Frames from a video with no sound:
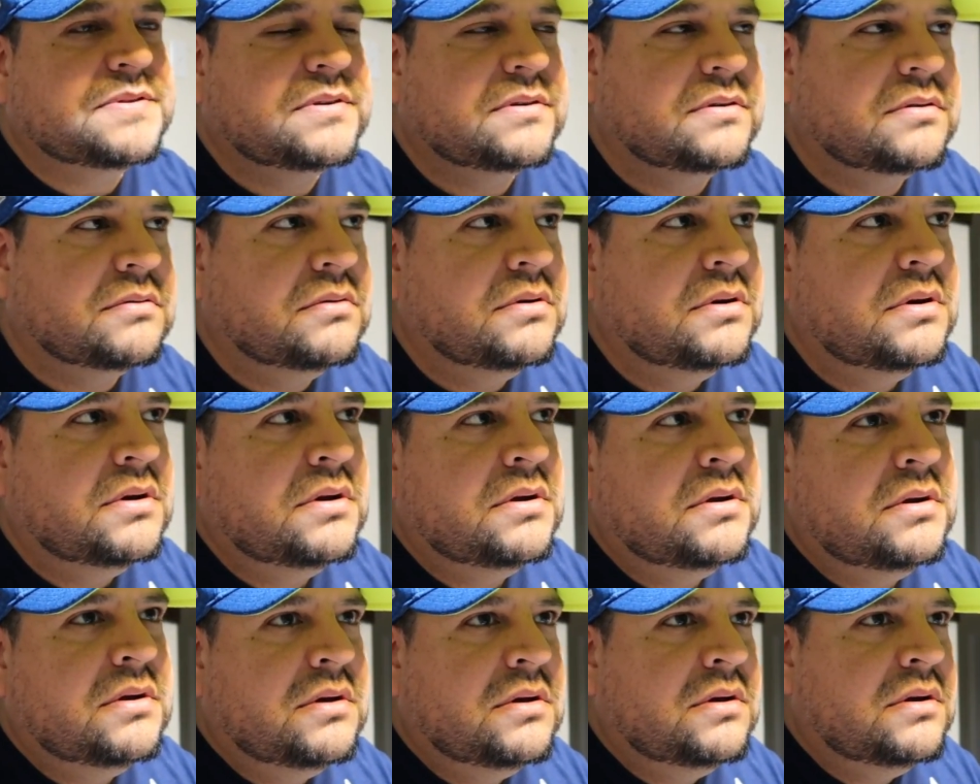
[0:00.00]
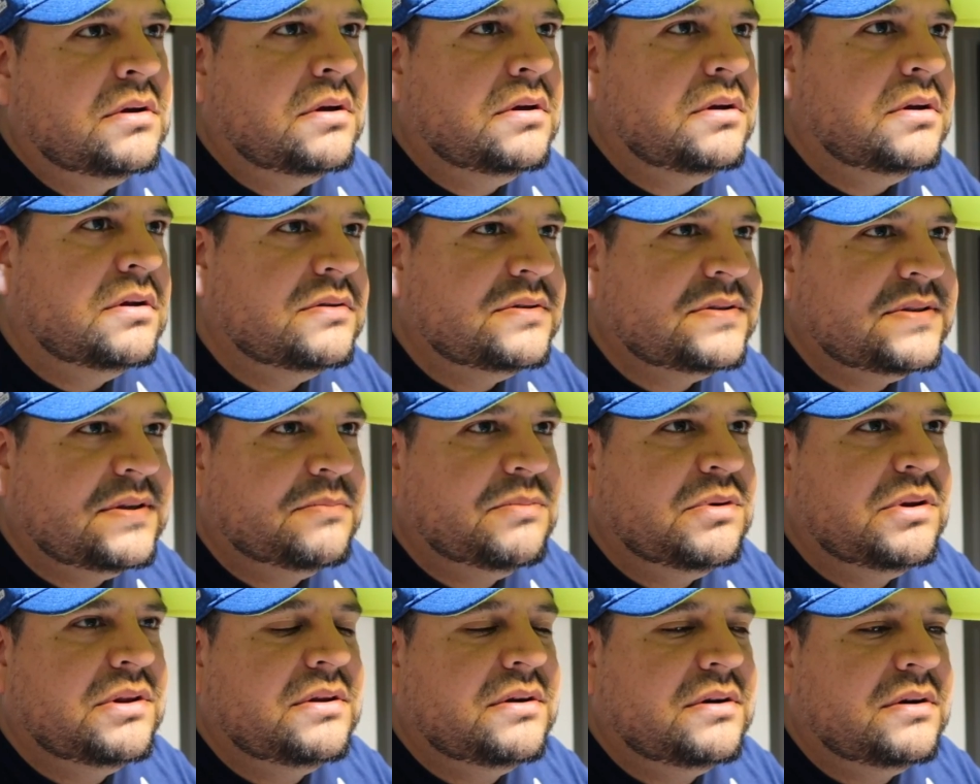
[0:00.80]
So, you know,
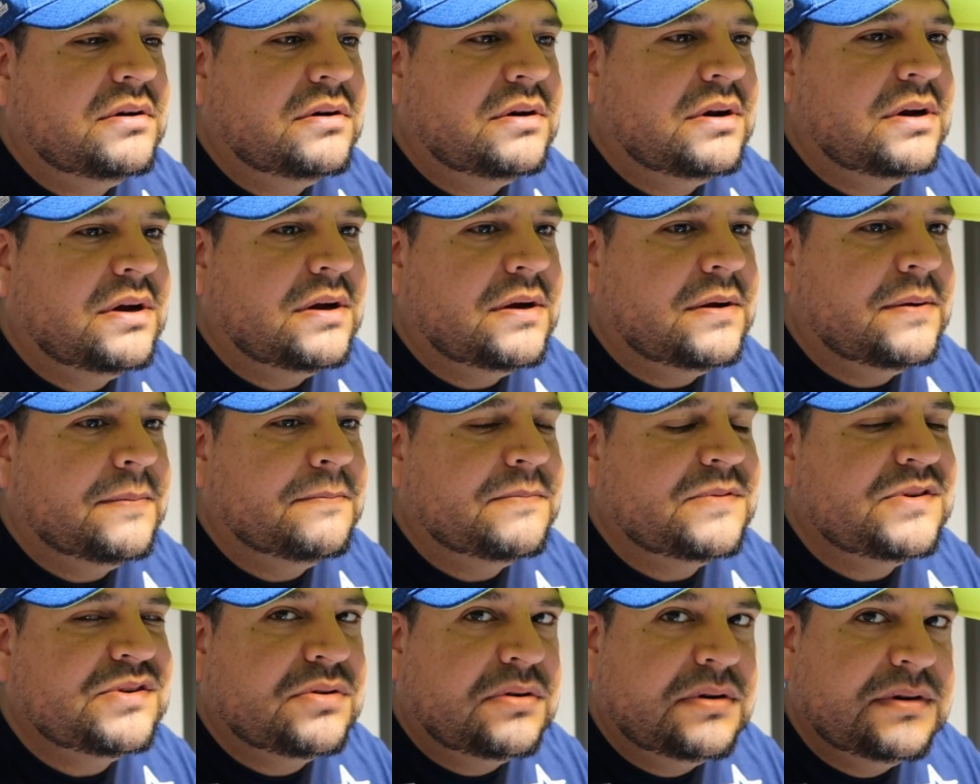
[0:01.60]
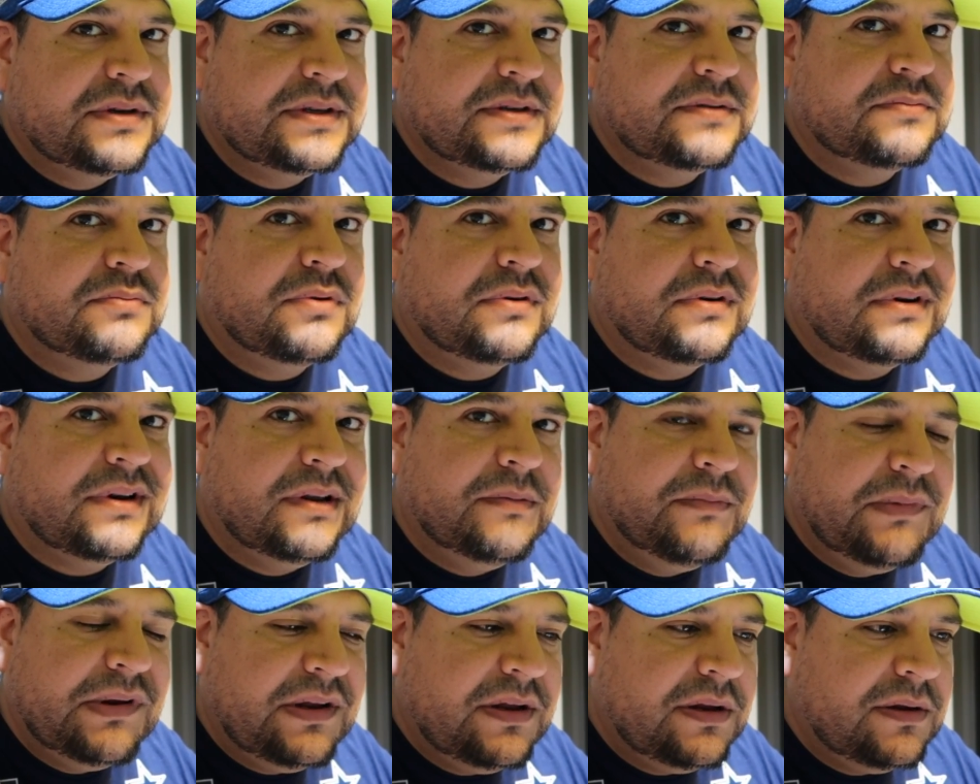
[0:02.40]
some of their choices were
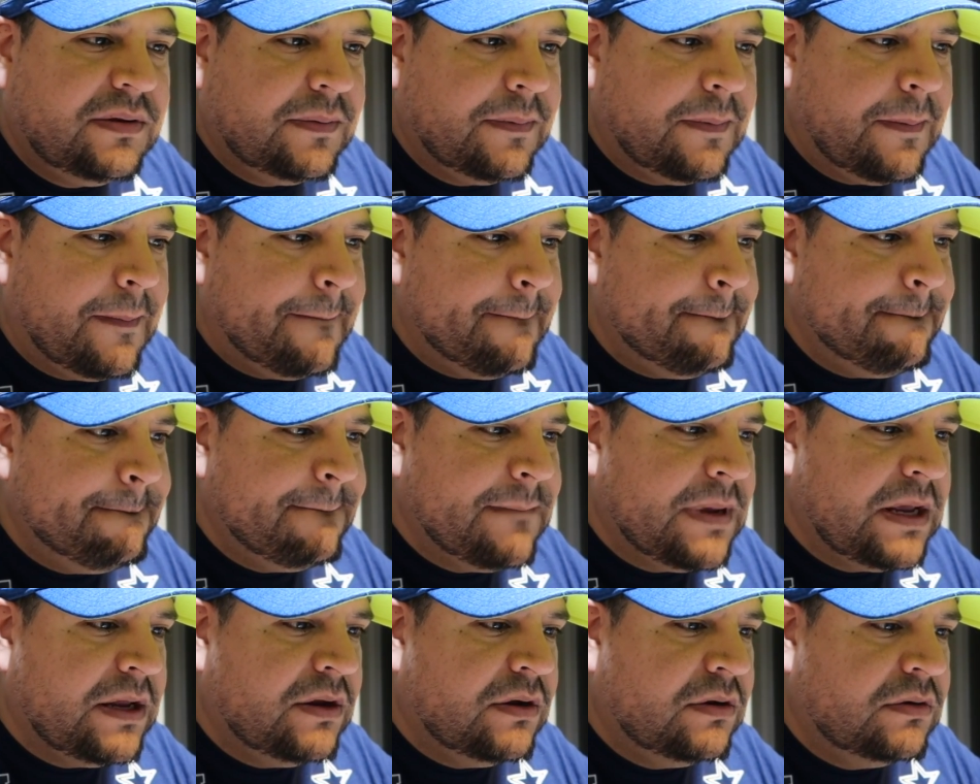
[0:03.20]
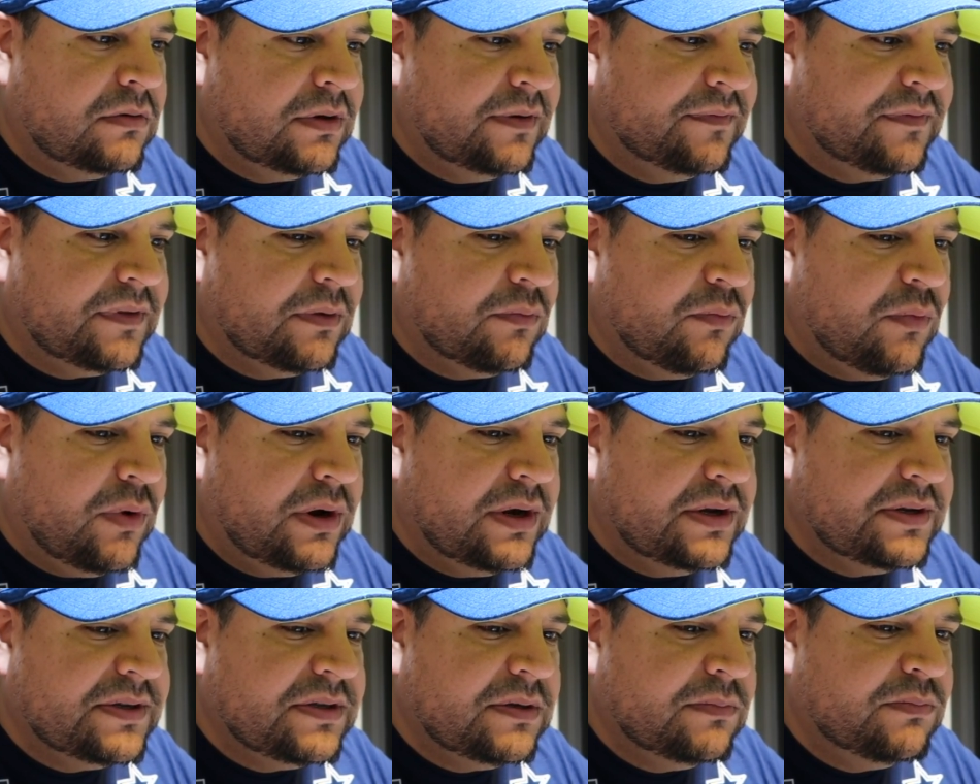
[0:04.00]
limited, you know, if they
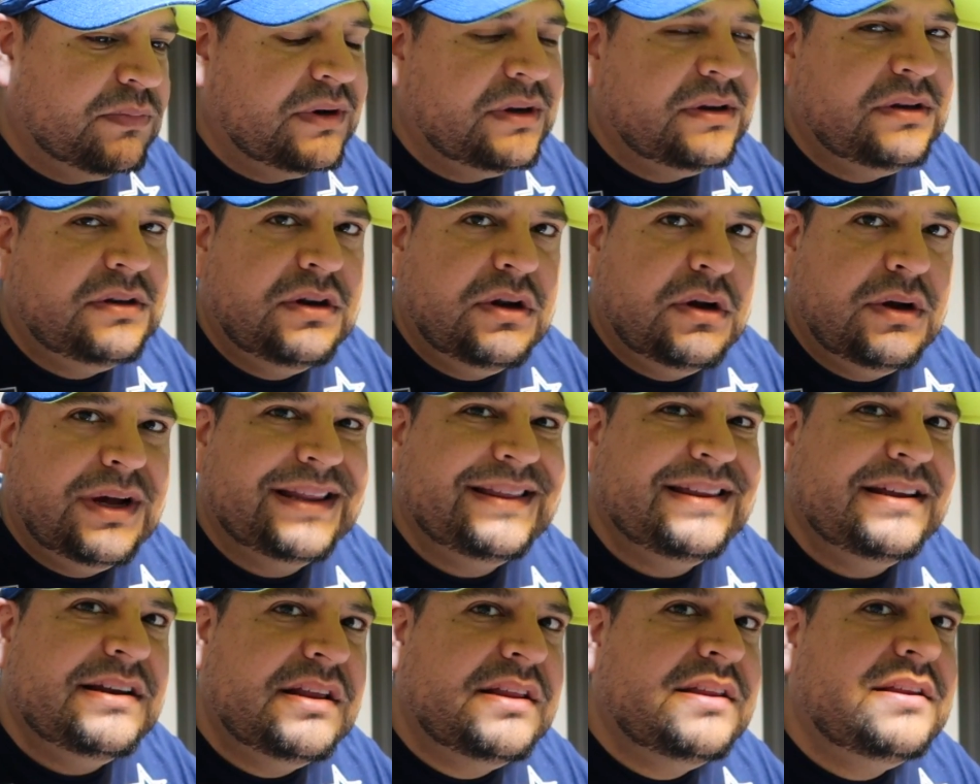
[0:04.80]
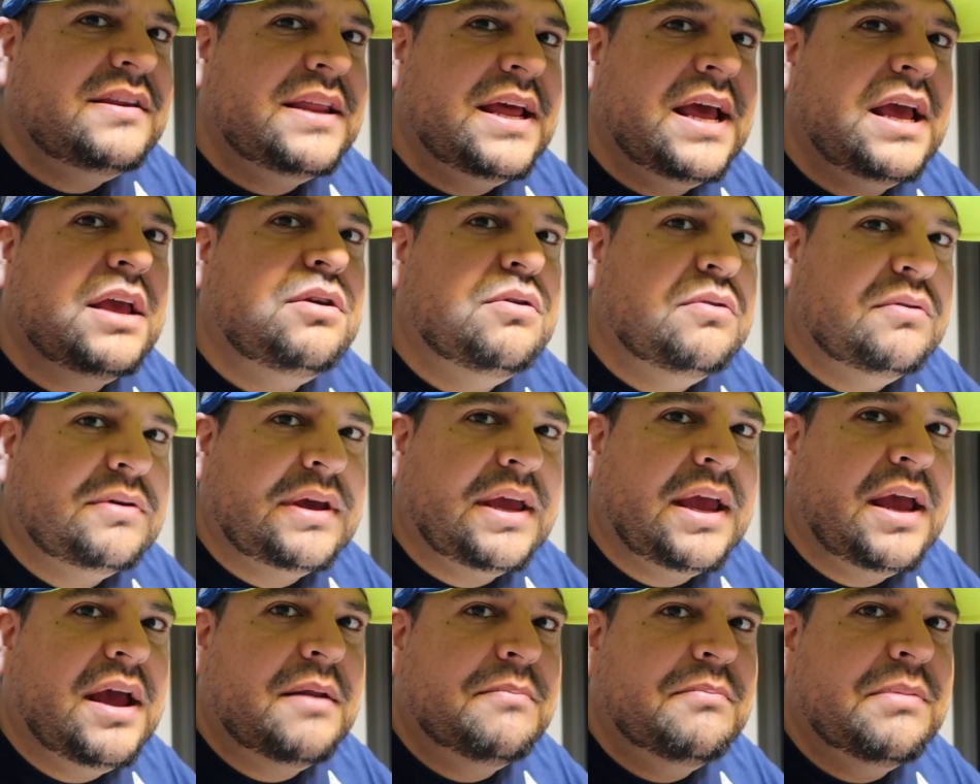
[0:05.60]
wanted to. But, you know, at the end of the day, you
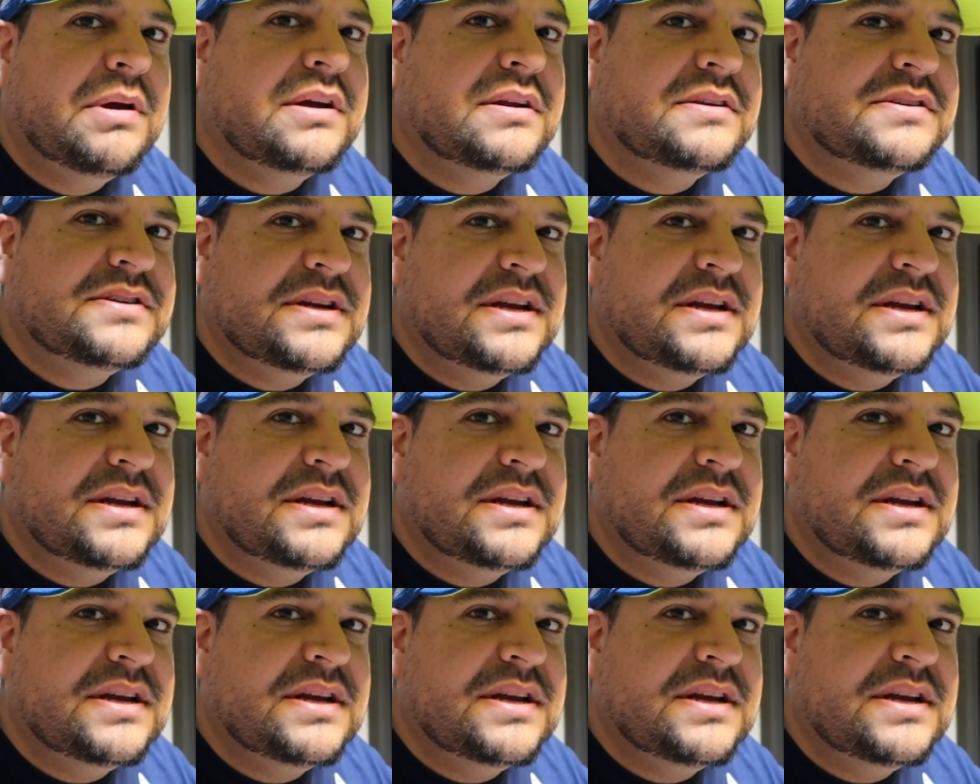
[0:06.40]
can make a